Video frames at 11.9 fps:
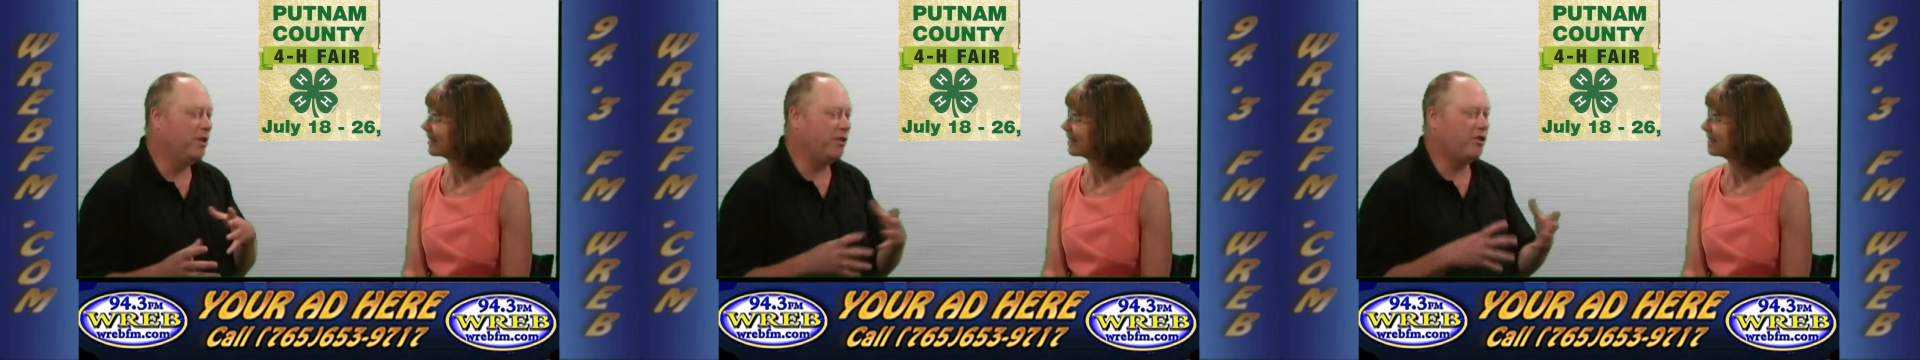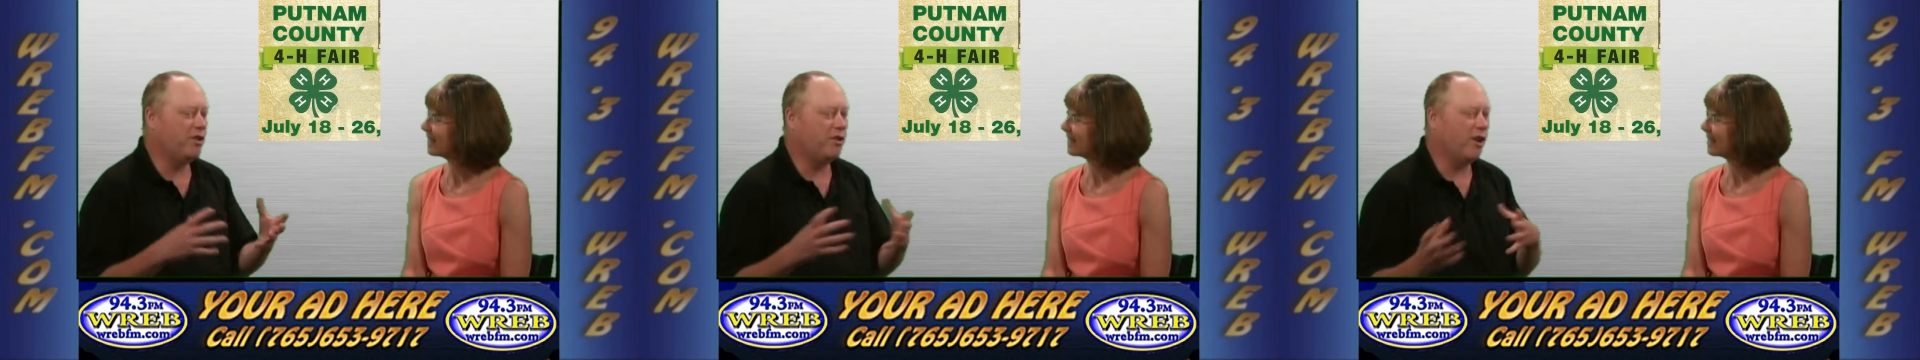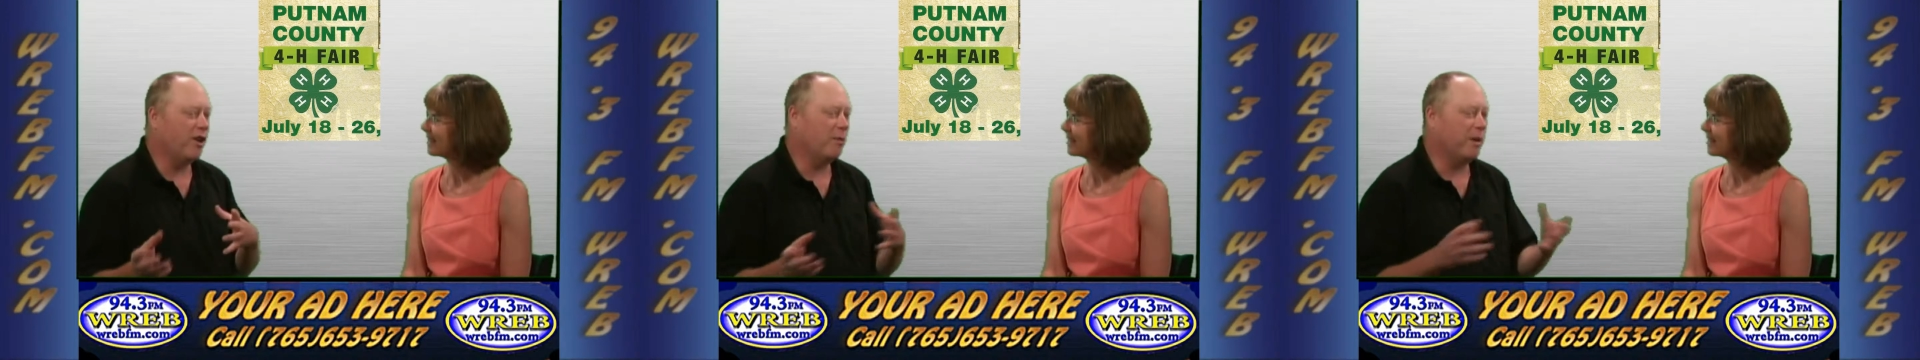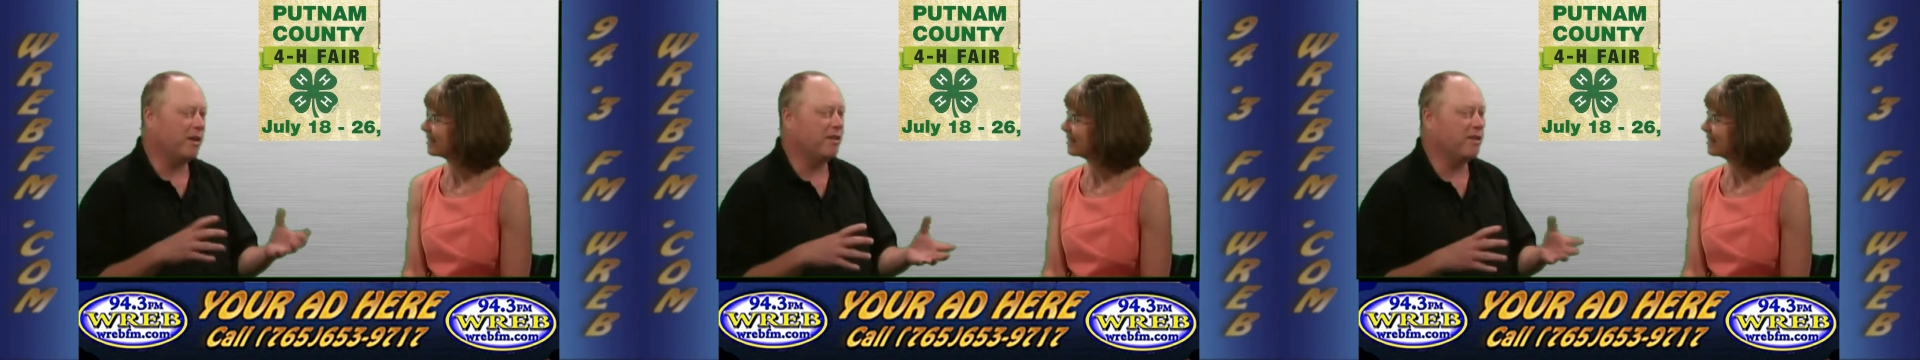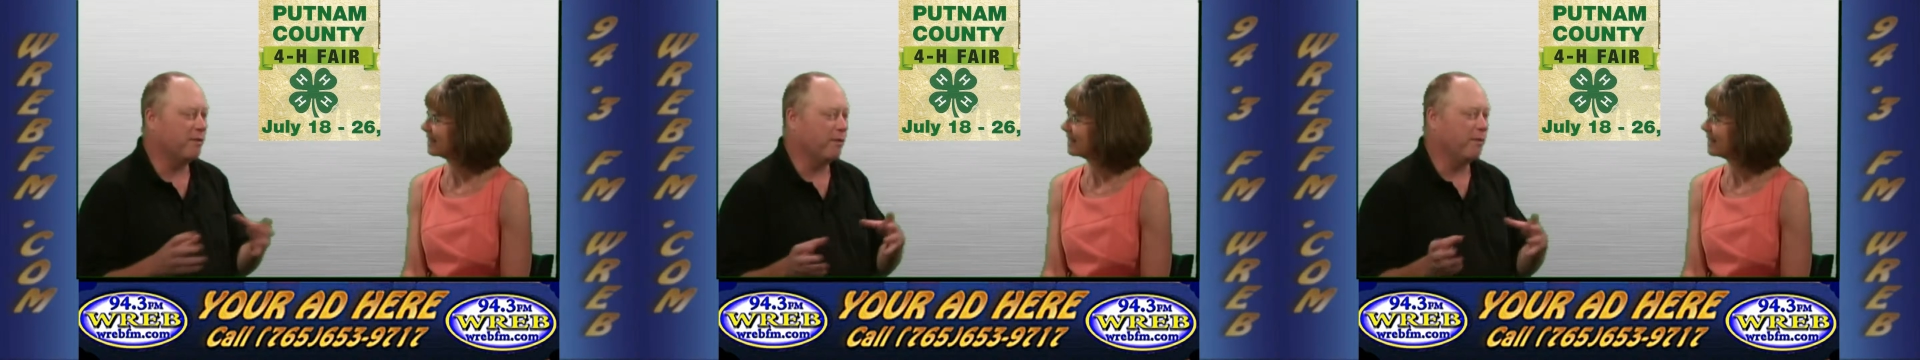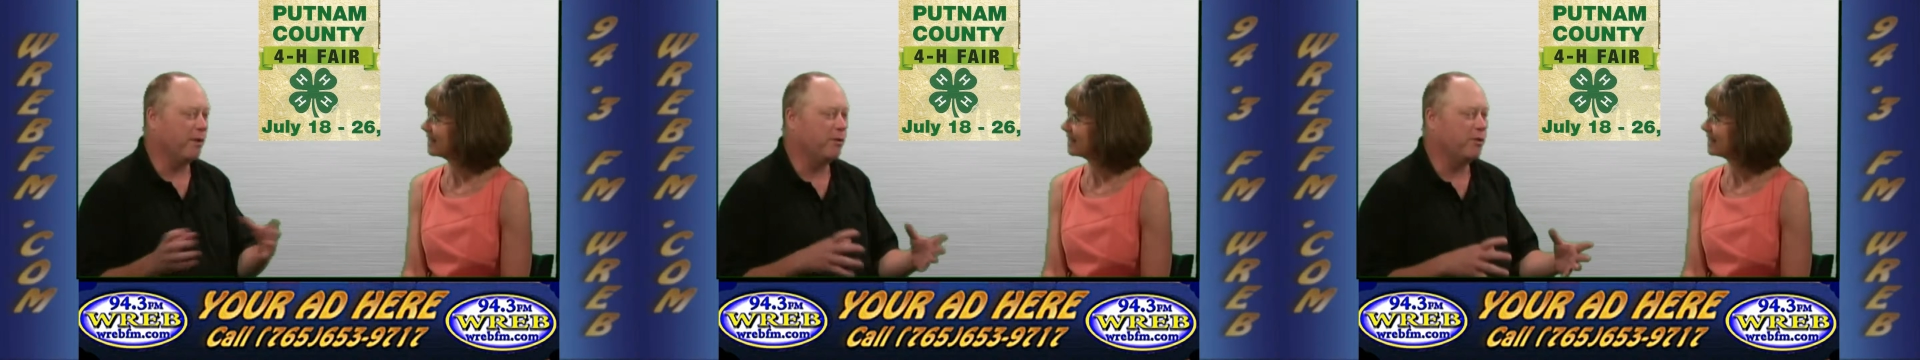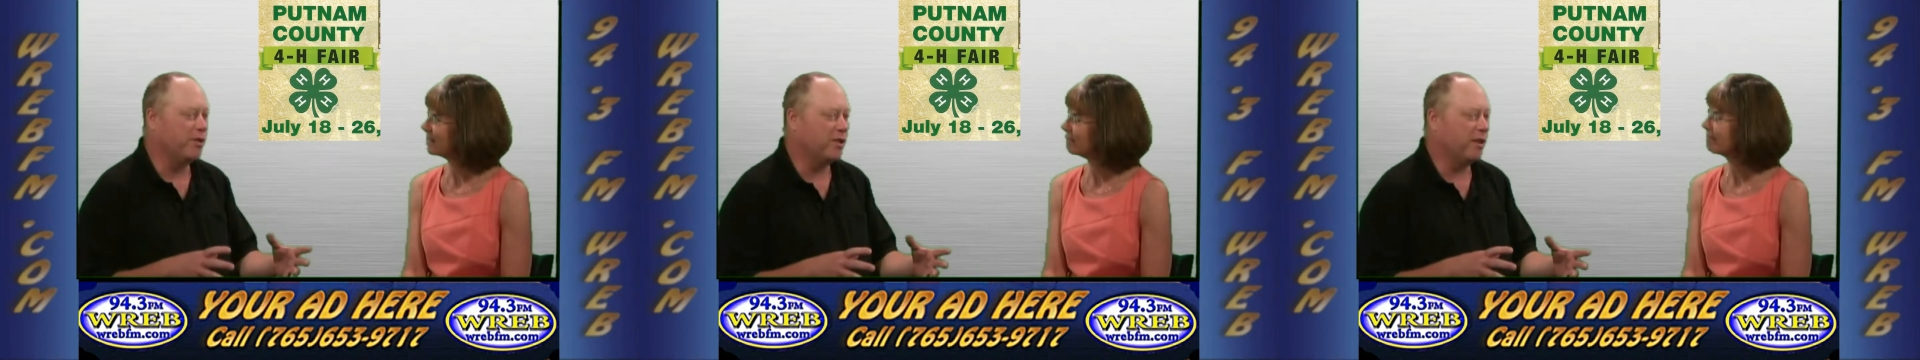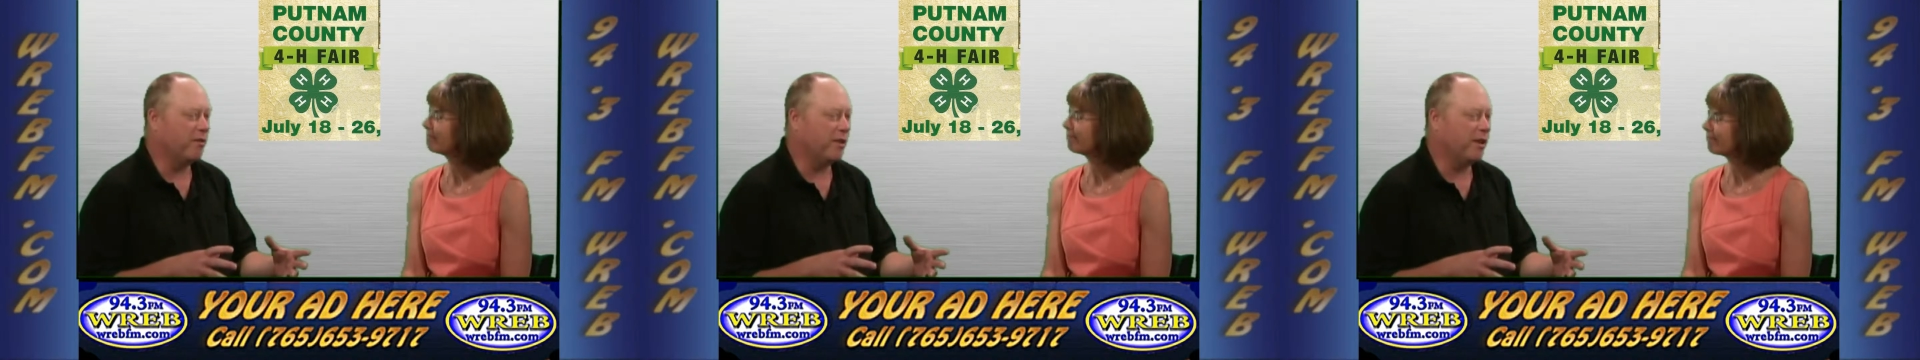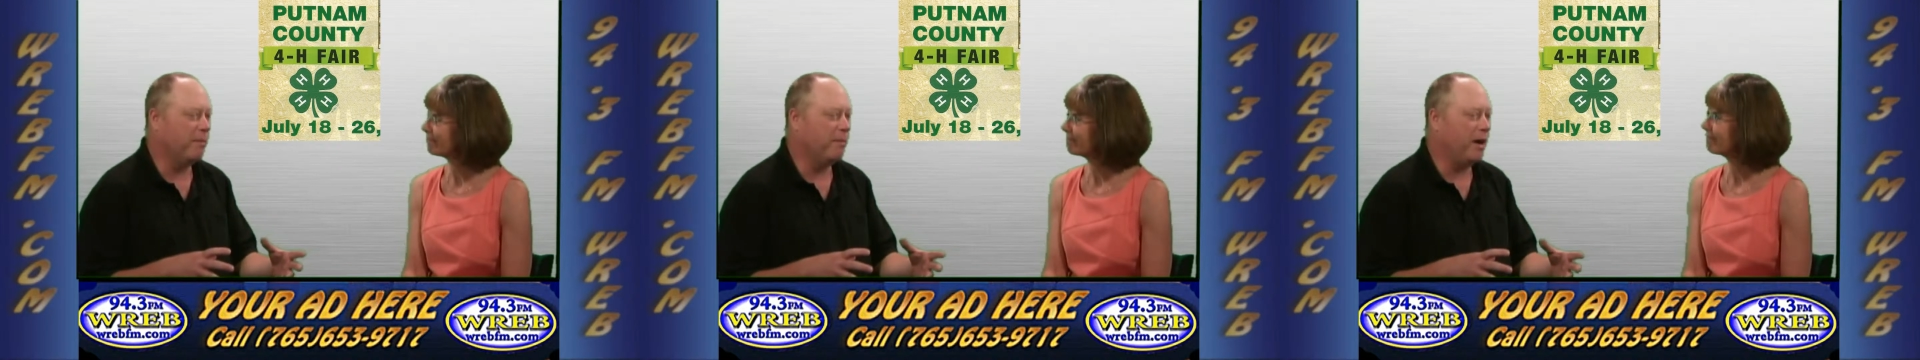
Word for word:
Speaker 1: did she talk about the different floats and stuff that come